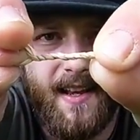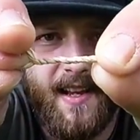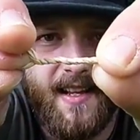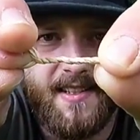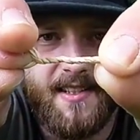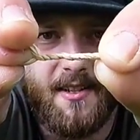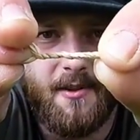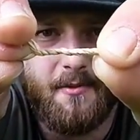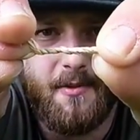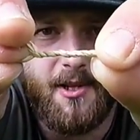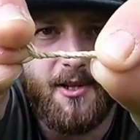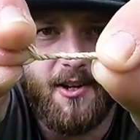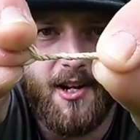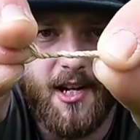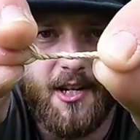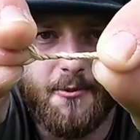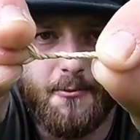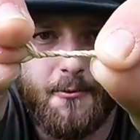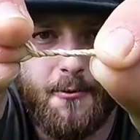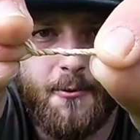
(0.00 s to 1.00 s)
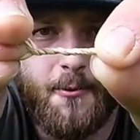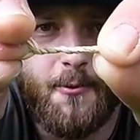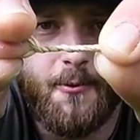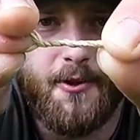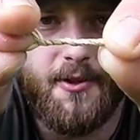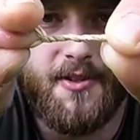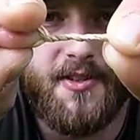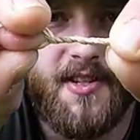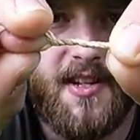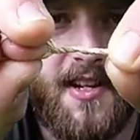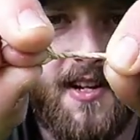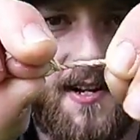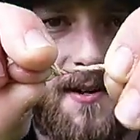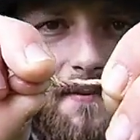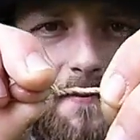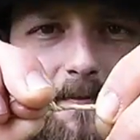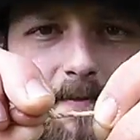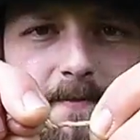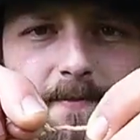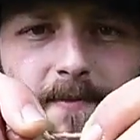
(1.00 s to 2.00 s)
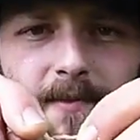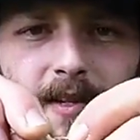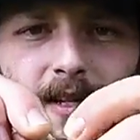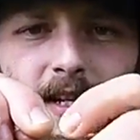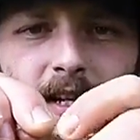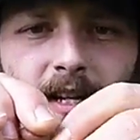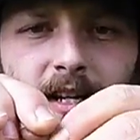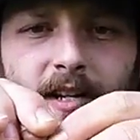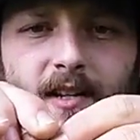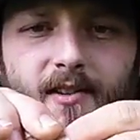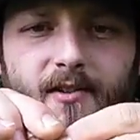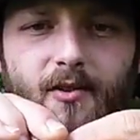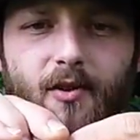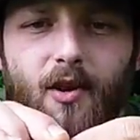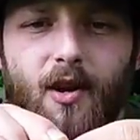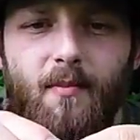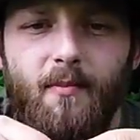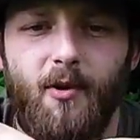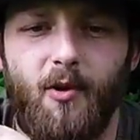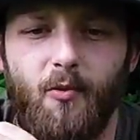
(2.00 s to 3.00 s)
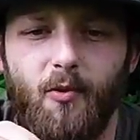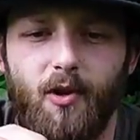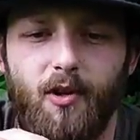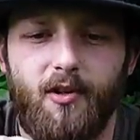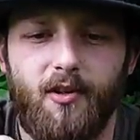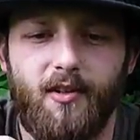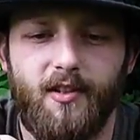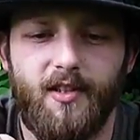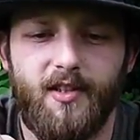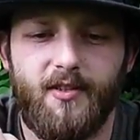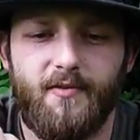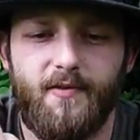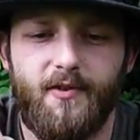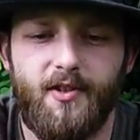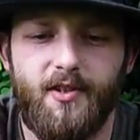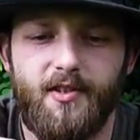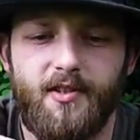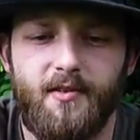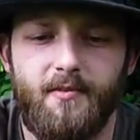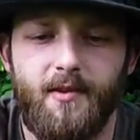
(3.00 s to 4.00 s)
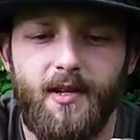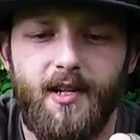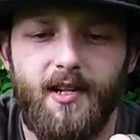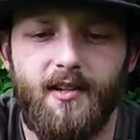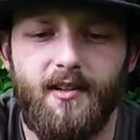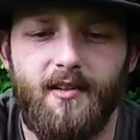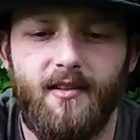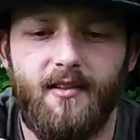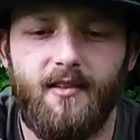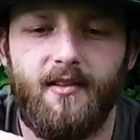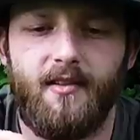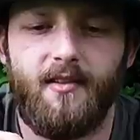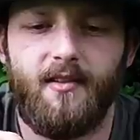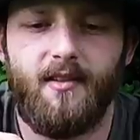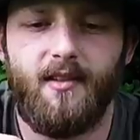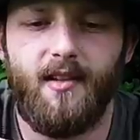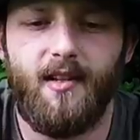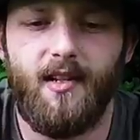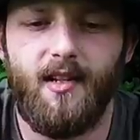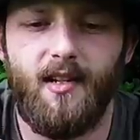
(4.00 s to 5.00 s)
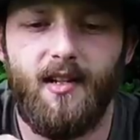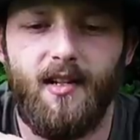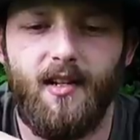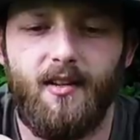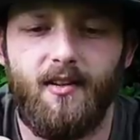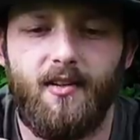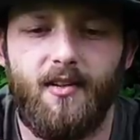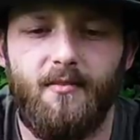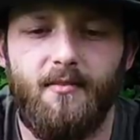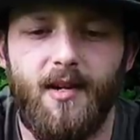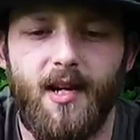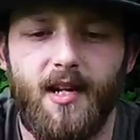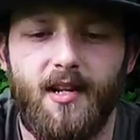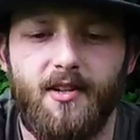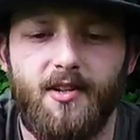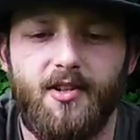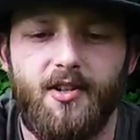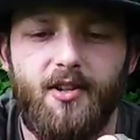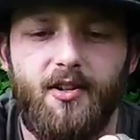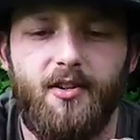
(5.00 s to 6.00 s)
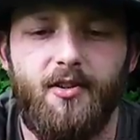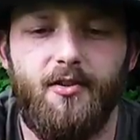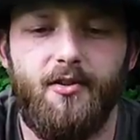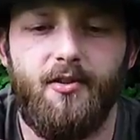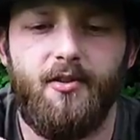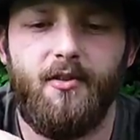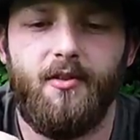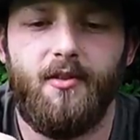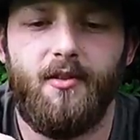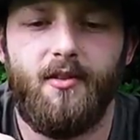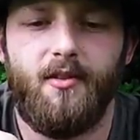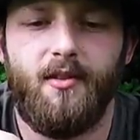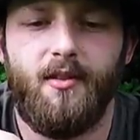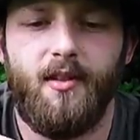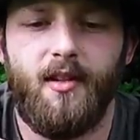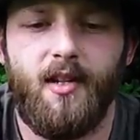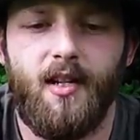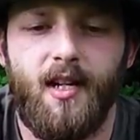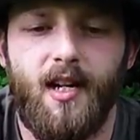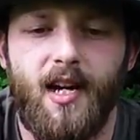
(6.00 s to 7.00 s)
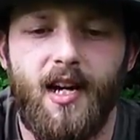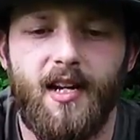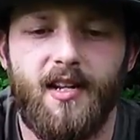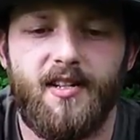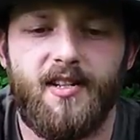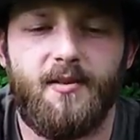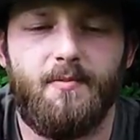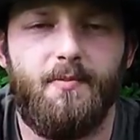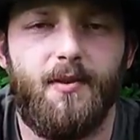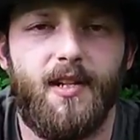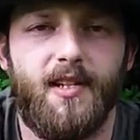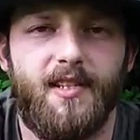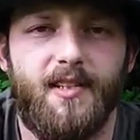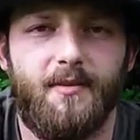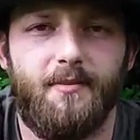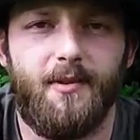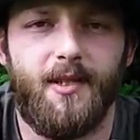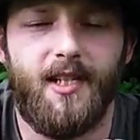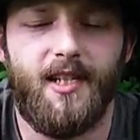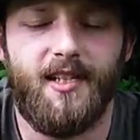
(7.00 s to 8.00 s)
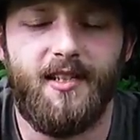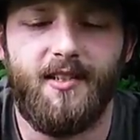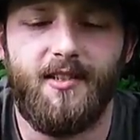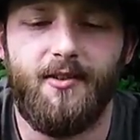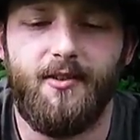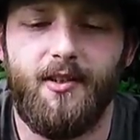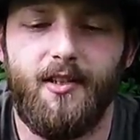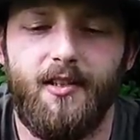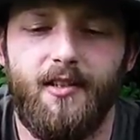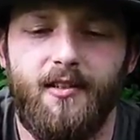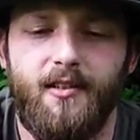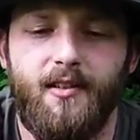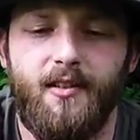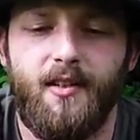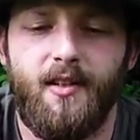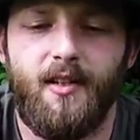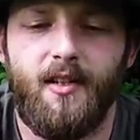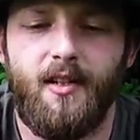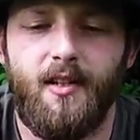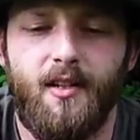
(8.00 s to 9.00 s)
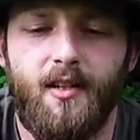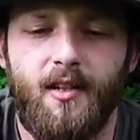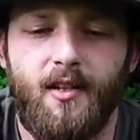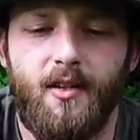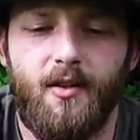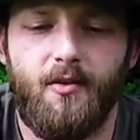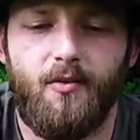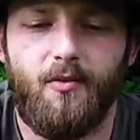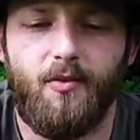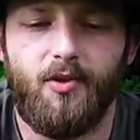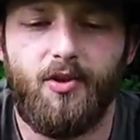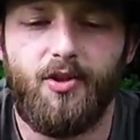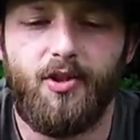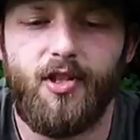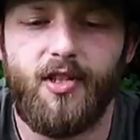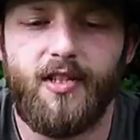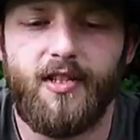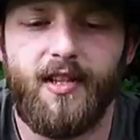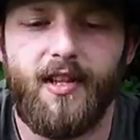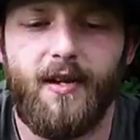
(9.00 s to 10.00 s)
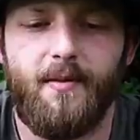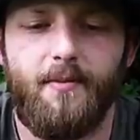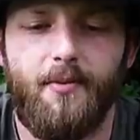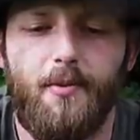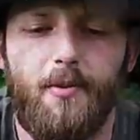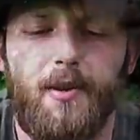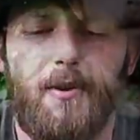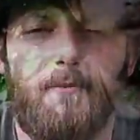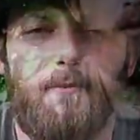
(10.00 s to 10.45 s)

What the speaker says: that's going to be your actual cordage there. So I'm going to work on this for just a minute, and I'll come back and show you how to splice a bit into it once you get to that point.